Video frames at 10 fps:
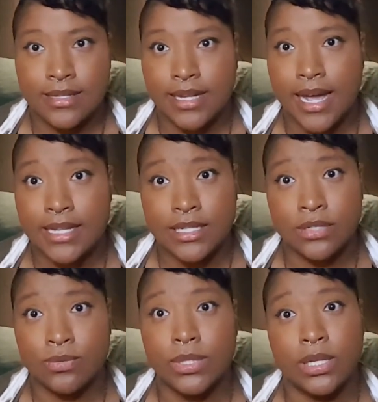has this
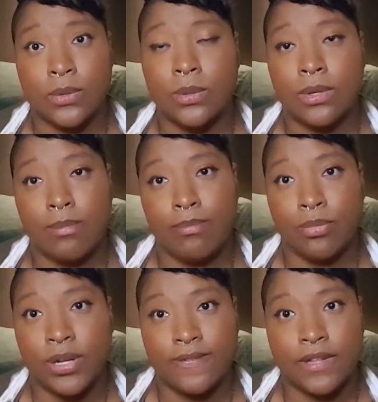really cool
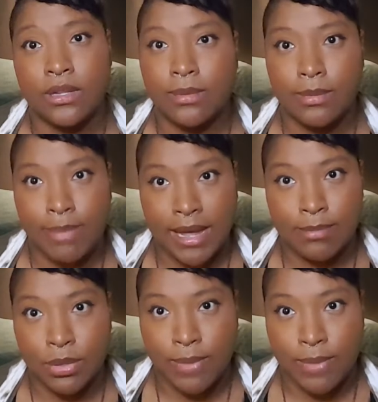refillable bamboo